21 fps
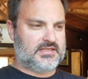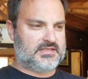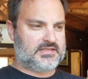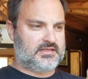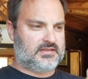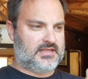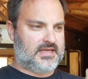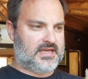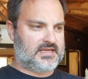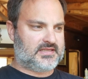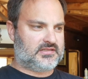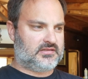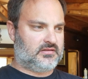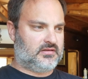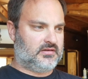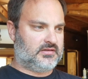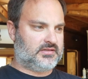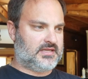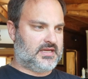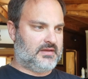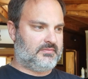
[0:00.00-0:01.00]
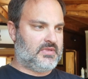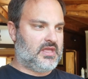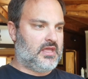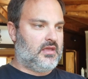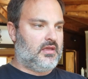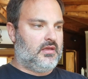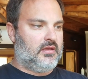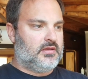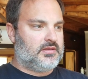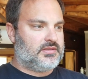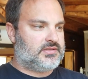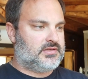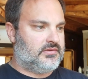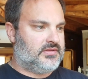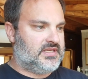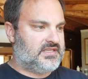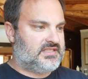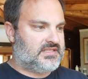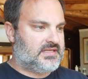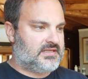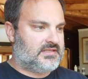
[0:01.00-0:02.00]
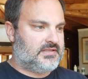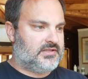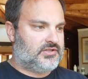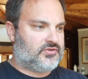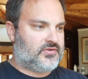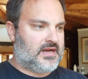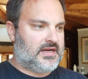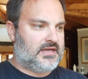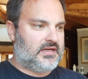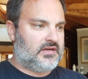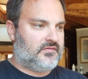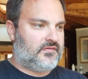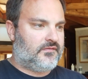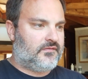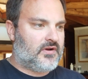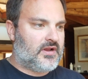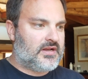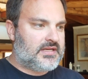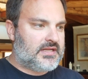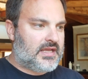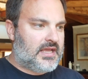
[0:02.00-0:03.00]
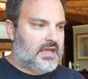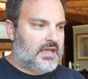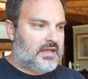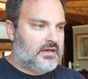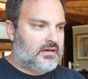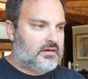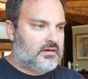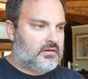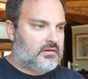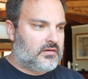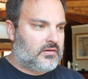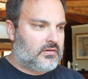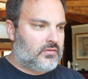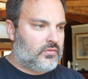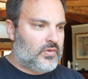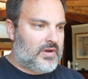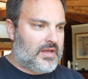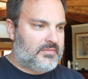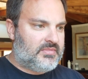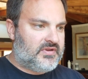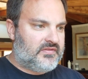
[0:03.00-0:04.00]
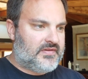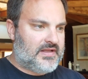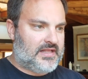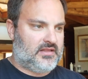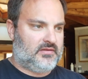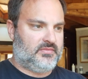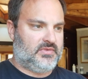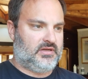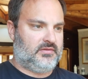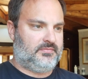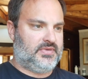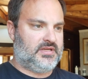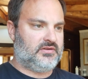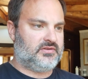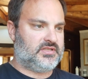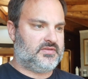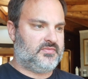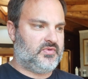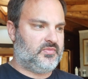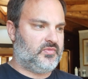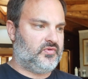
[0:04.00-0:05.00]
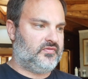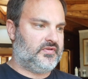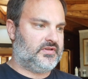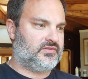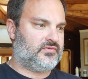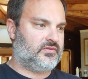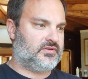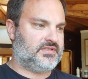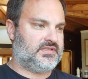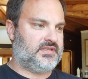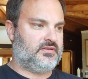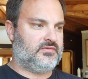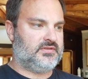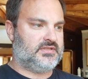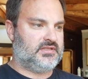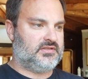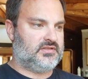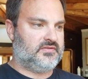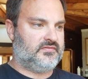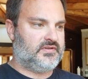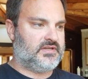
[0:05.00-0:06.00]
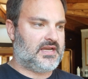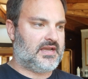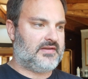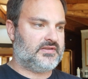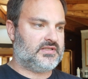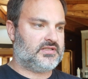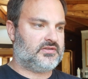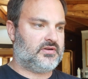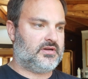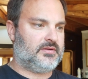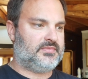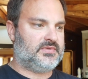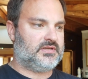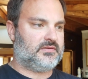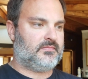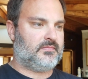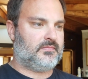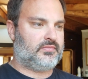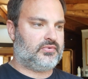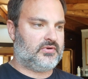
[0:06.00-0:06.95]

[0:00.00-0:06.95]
that needs to last a long time. So this says, the trend in front-end web development appears to be moving towards the usage of JavaScript.